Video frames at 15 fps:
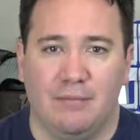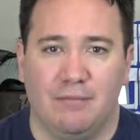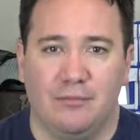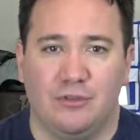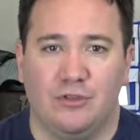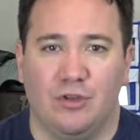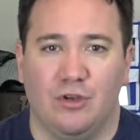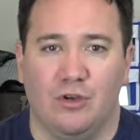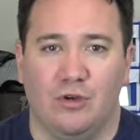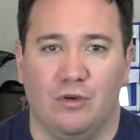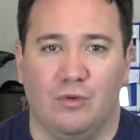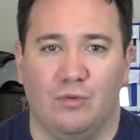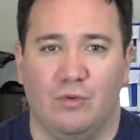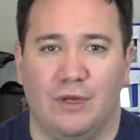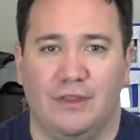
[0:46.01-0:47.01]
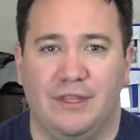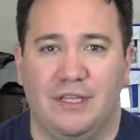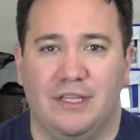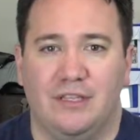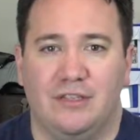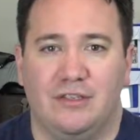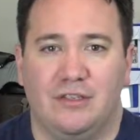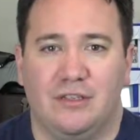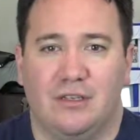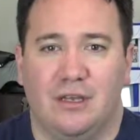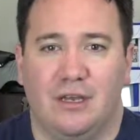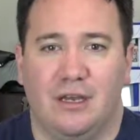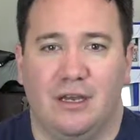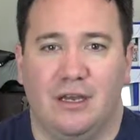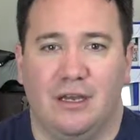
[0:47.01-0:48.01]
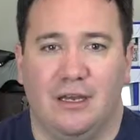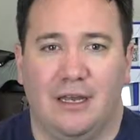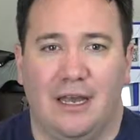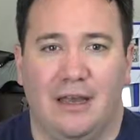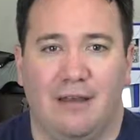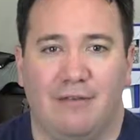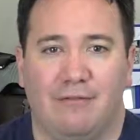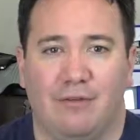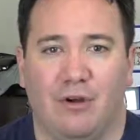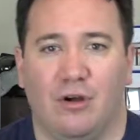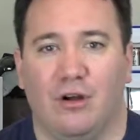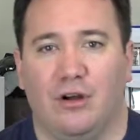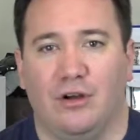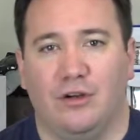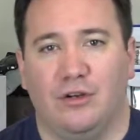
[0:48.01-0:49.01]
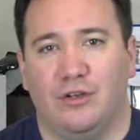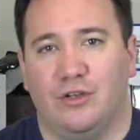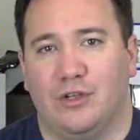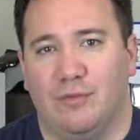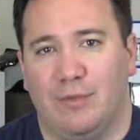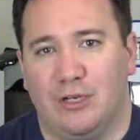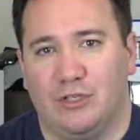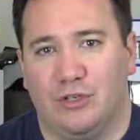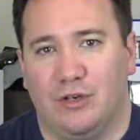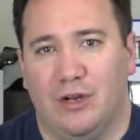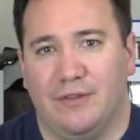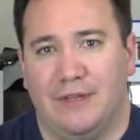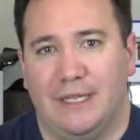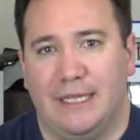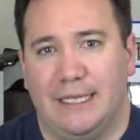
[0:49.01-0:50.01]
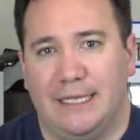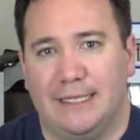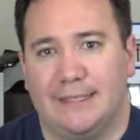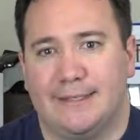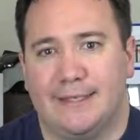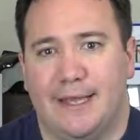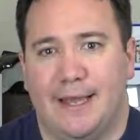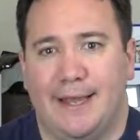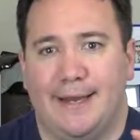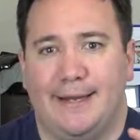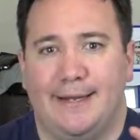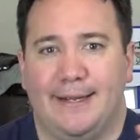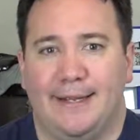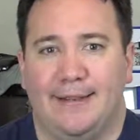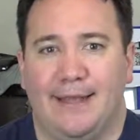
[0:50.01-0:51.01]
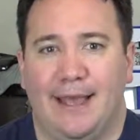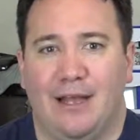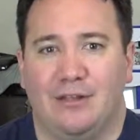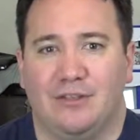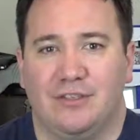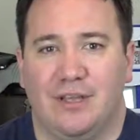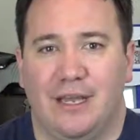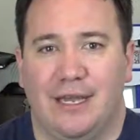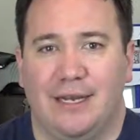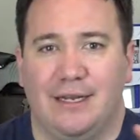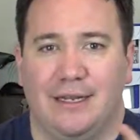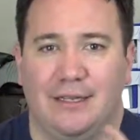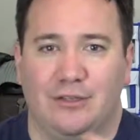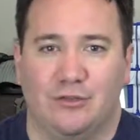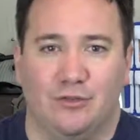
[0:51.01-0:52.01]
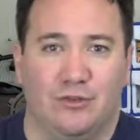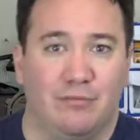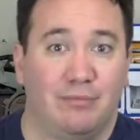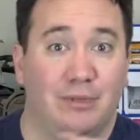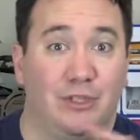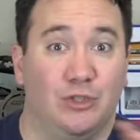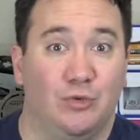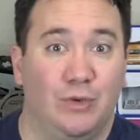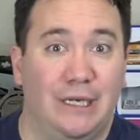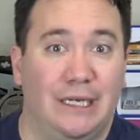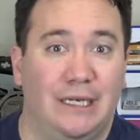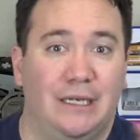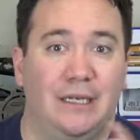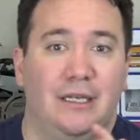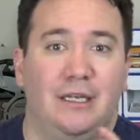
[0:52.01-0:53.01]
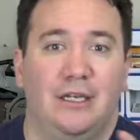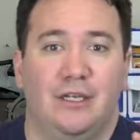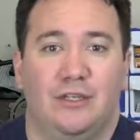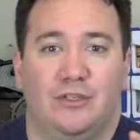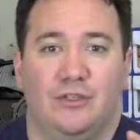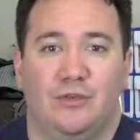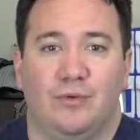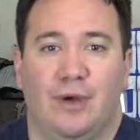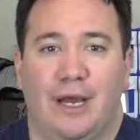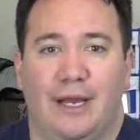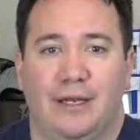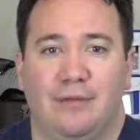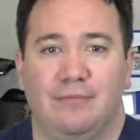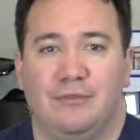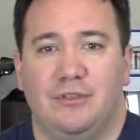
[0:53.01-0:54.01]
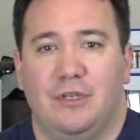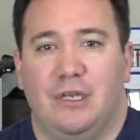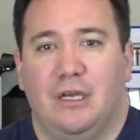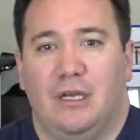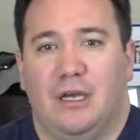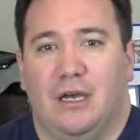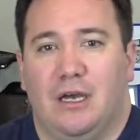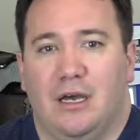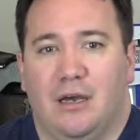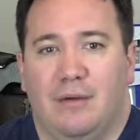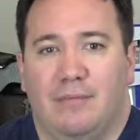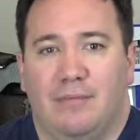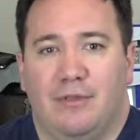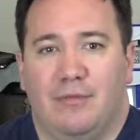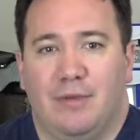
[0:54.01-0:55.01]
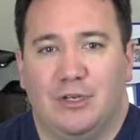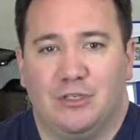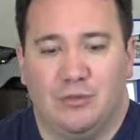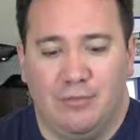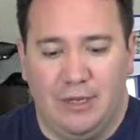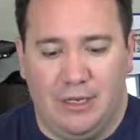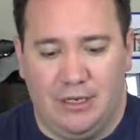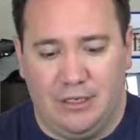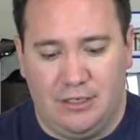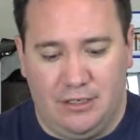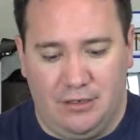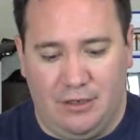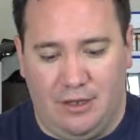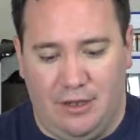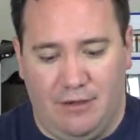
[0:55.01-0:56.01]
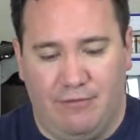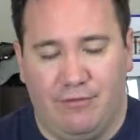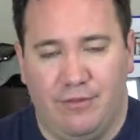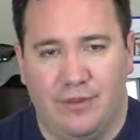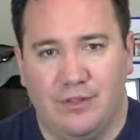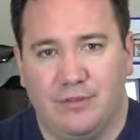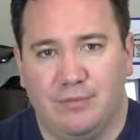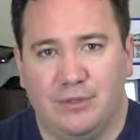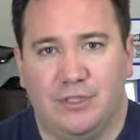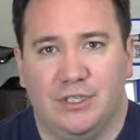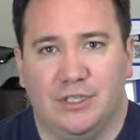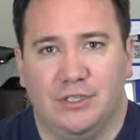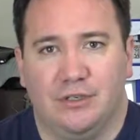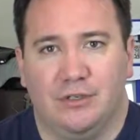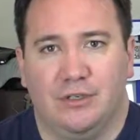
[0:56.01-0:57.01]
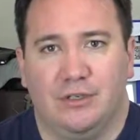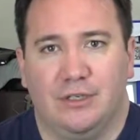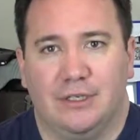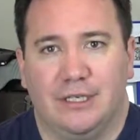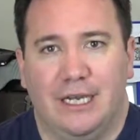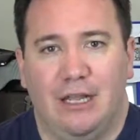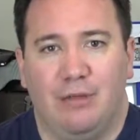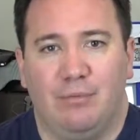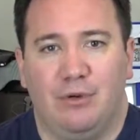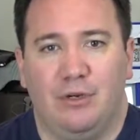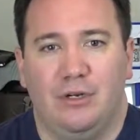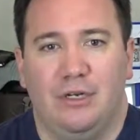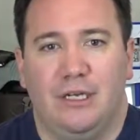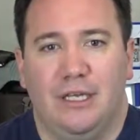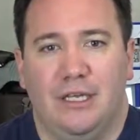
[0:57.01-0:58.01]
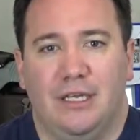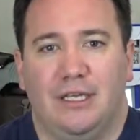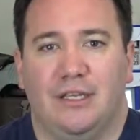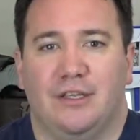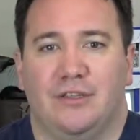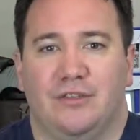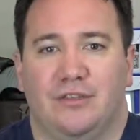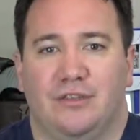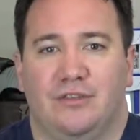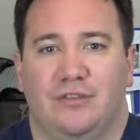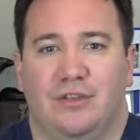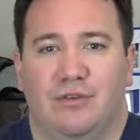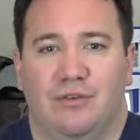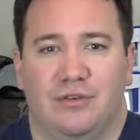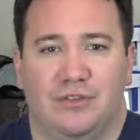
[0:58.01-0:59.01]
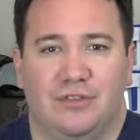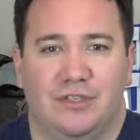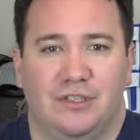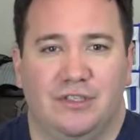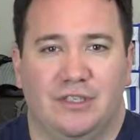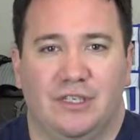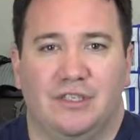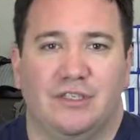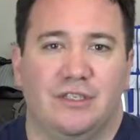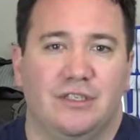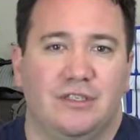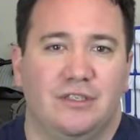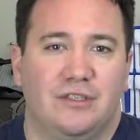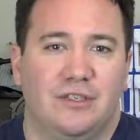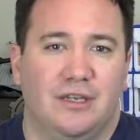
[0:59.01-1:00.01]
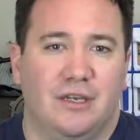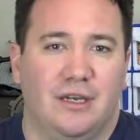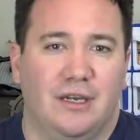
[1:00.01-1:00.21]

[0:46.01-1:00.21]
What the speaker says: So what these have are you can measure on the inside and the outside and sort of between two items. The measurement for this particular caliper is 0 to 6 inches,